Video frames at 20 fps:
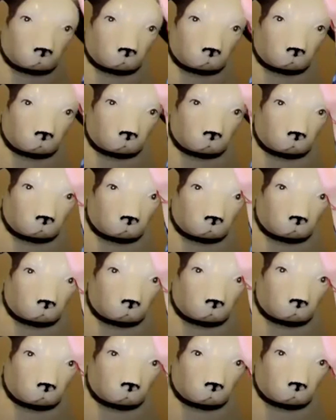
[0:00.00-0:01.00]

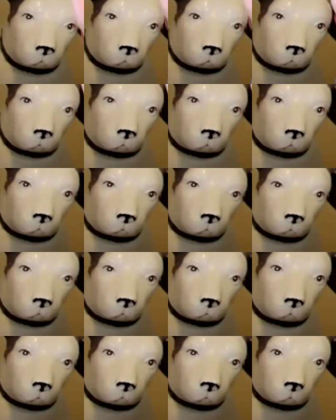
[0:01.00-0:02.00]

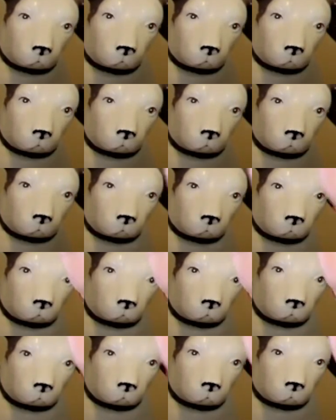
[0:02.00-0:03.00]

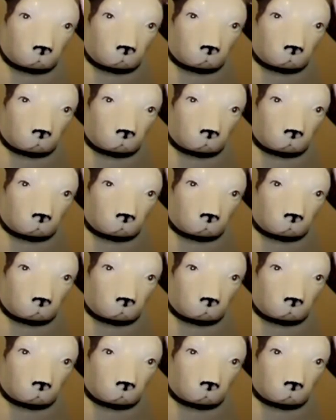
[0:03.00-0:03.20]
This person isn't speaking.